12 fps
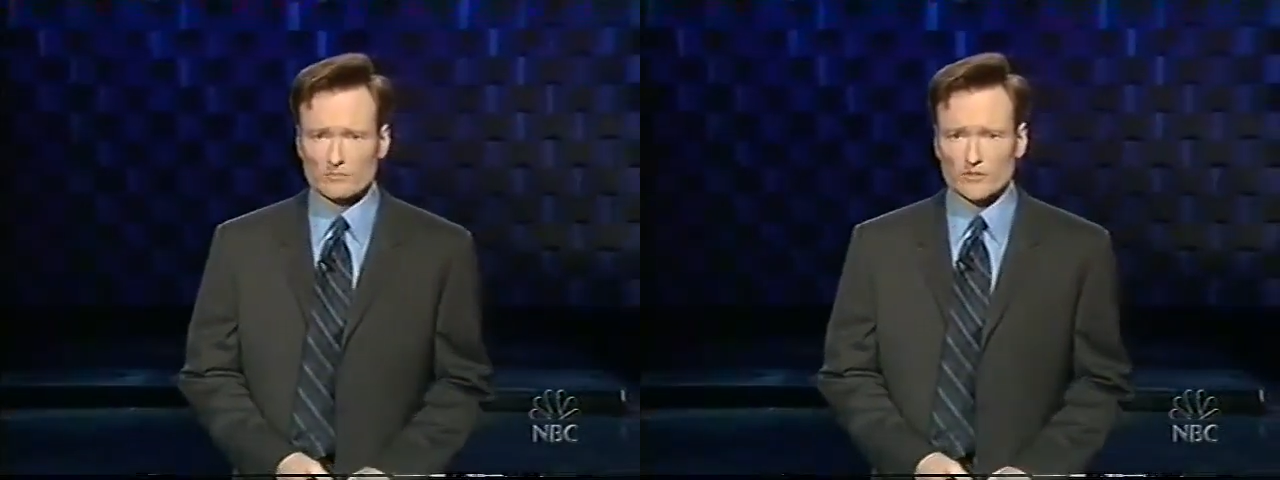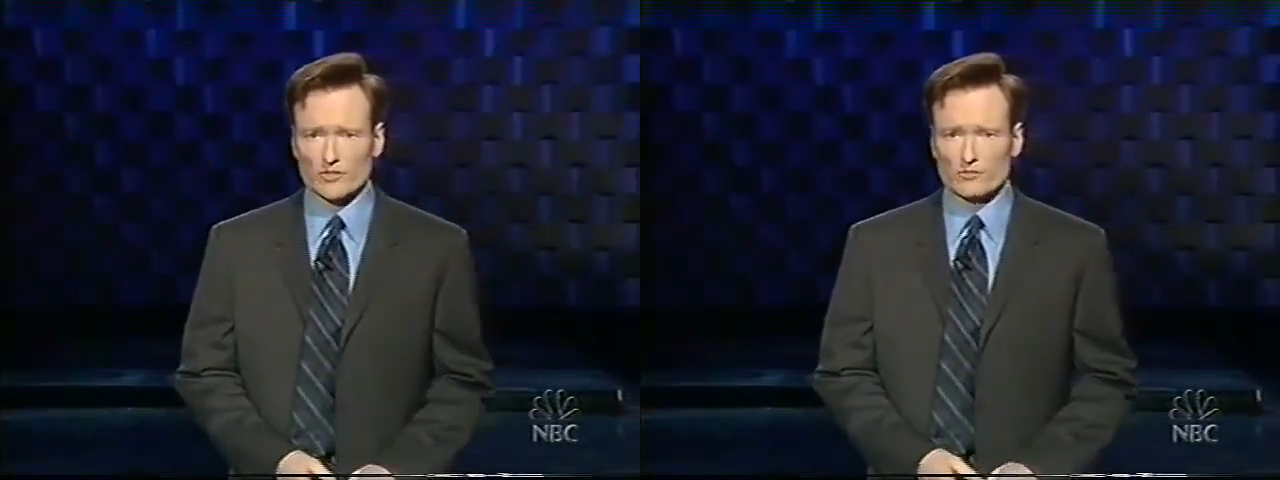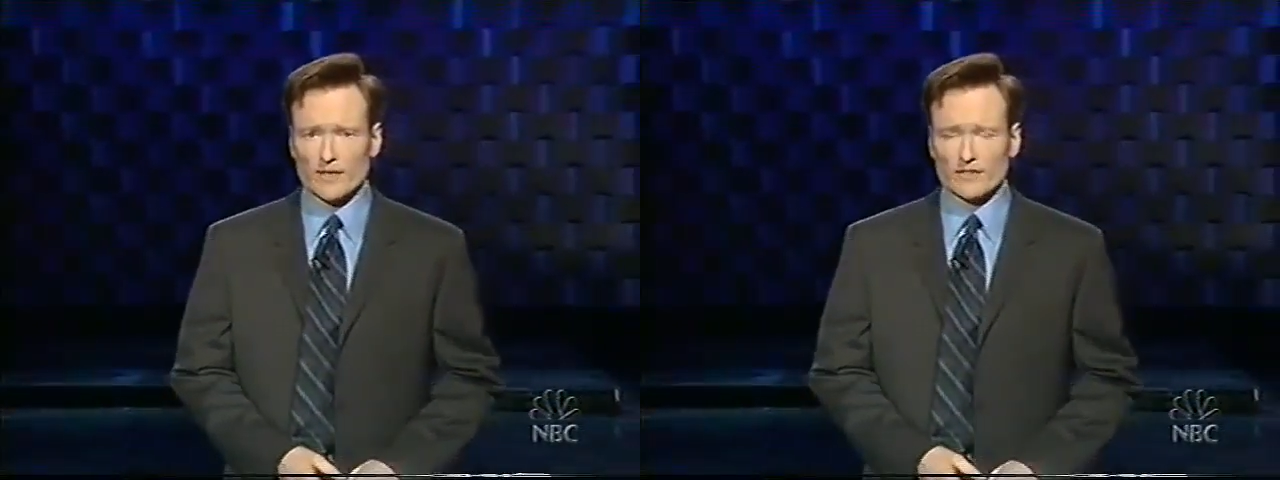but
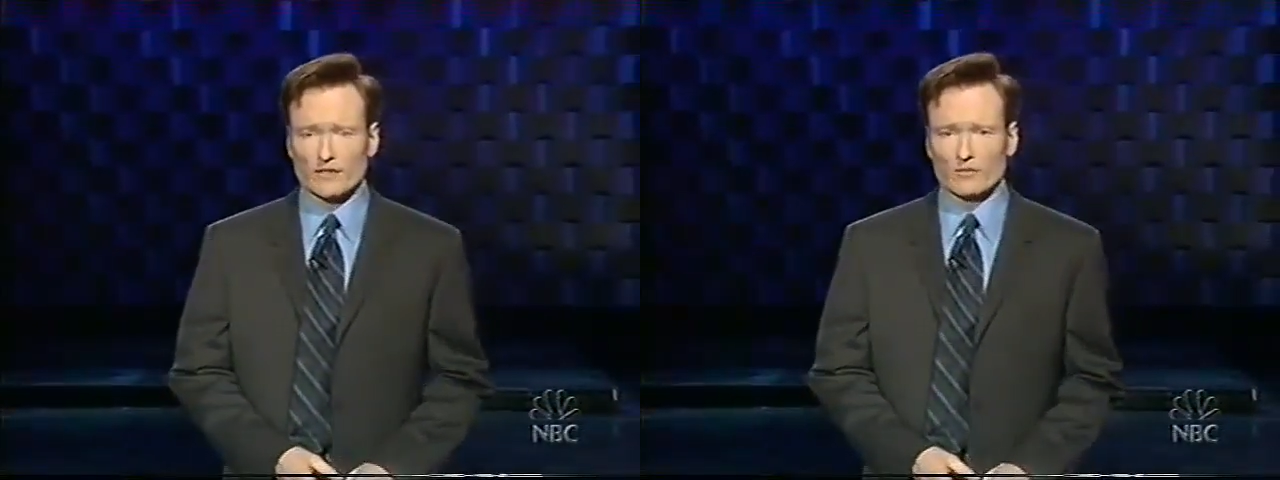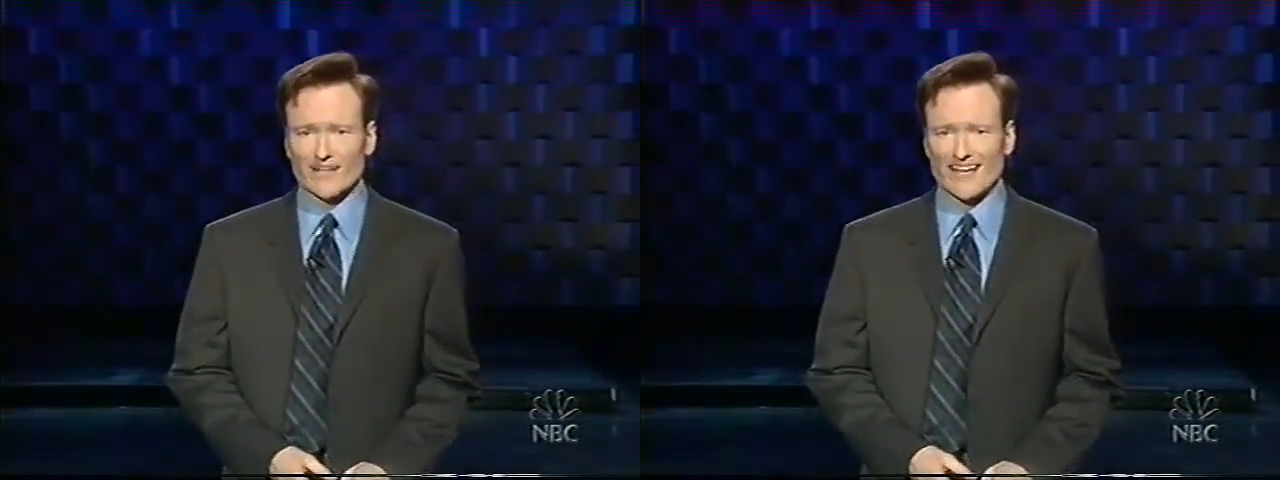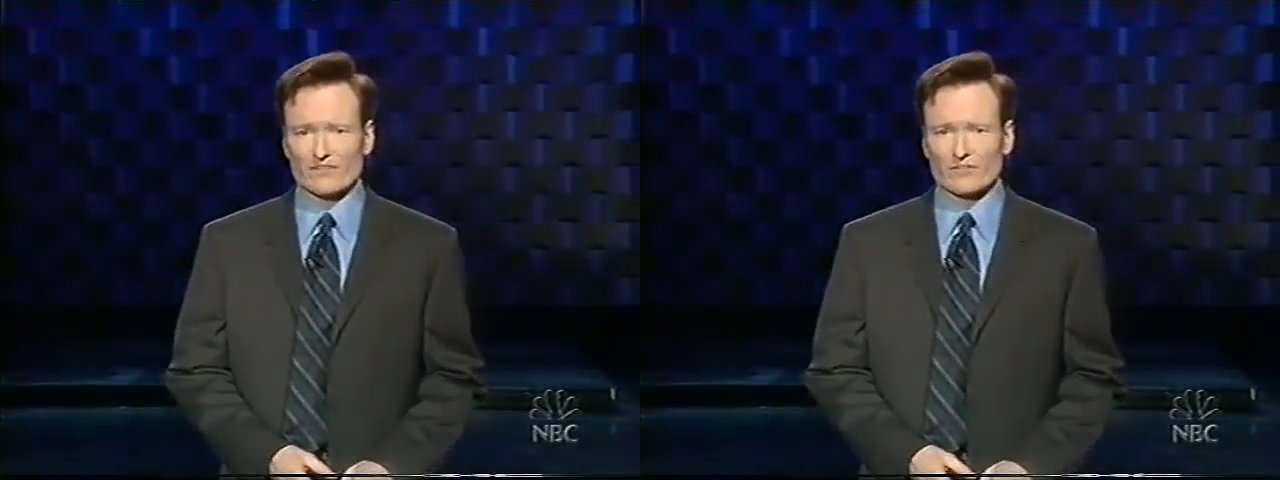you may know
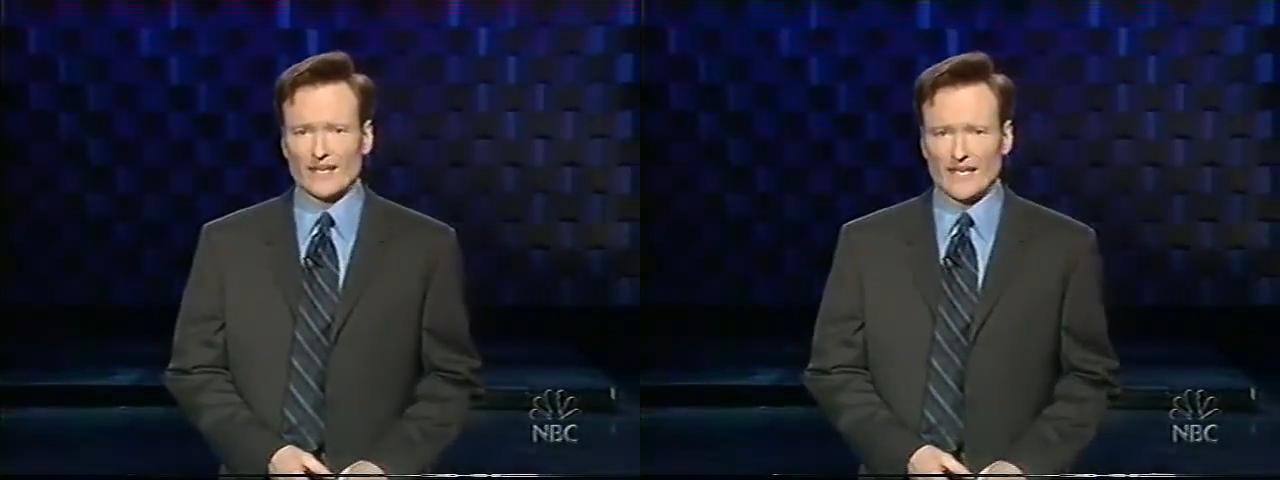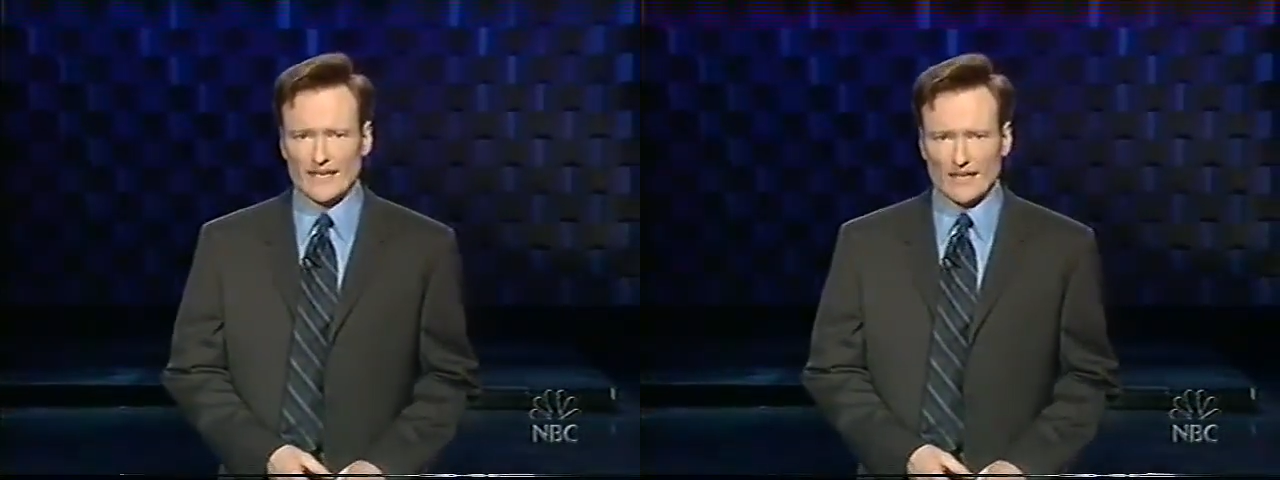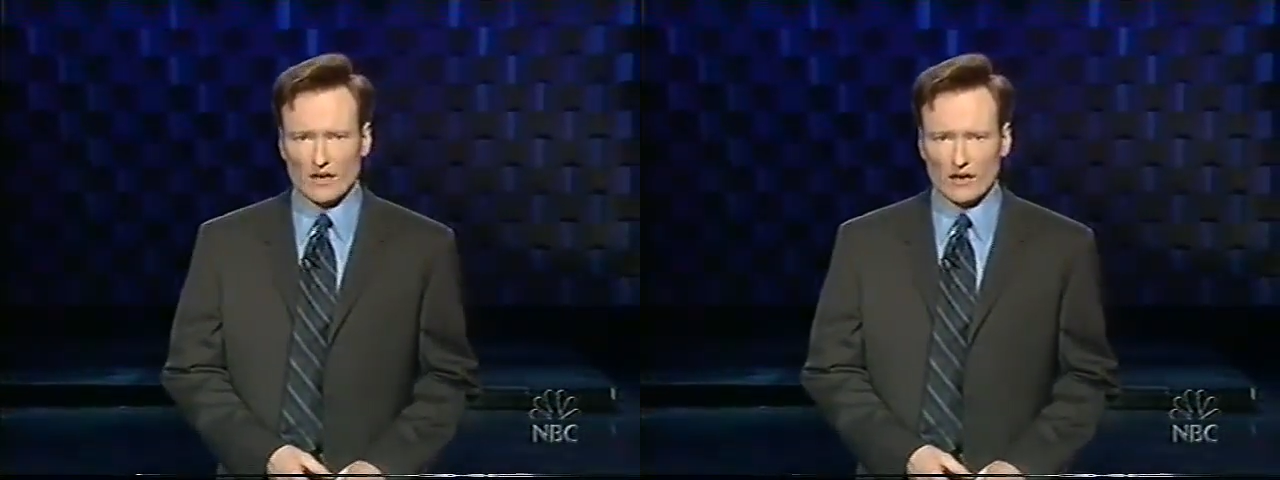it as
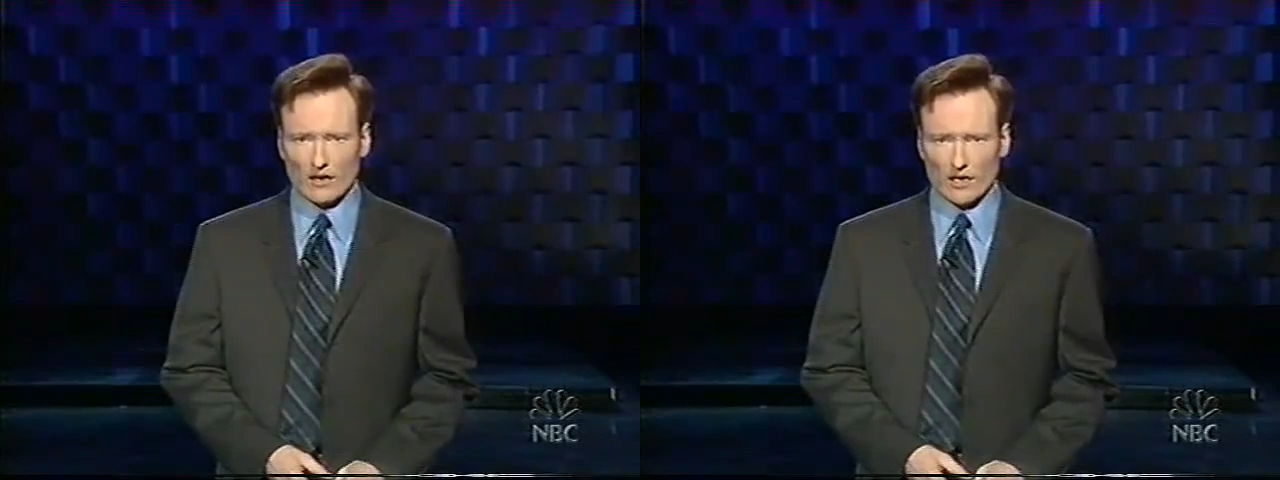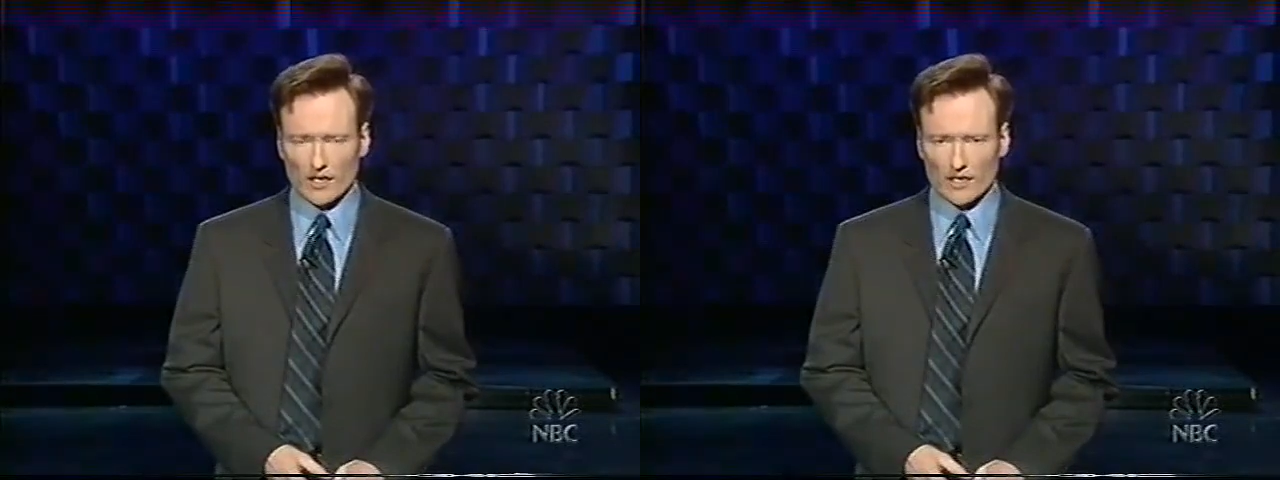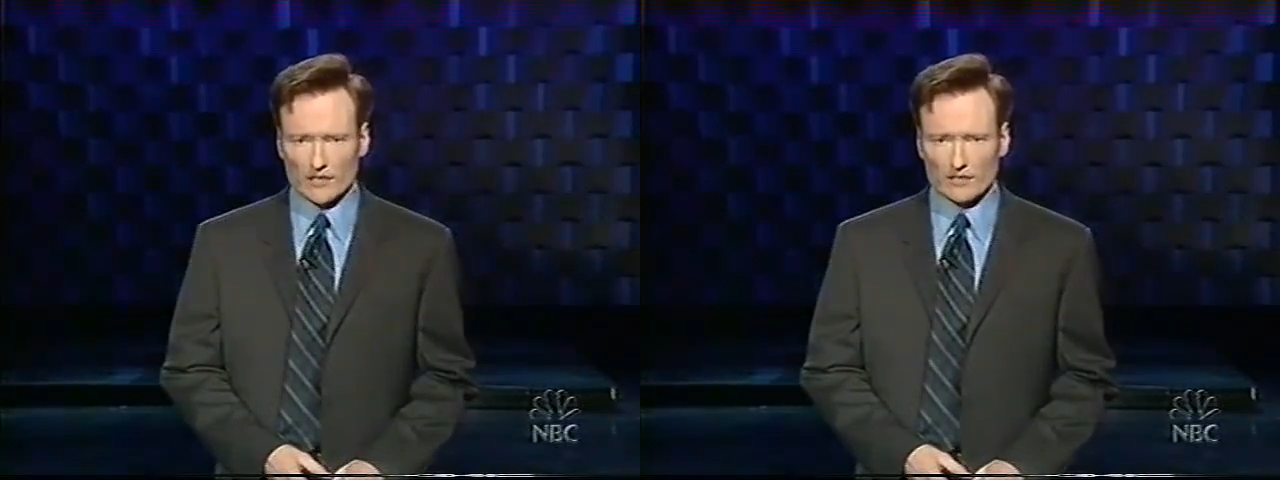ER,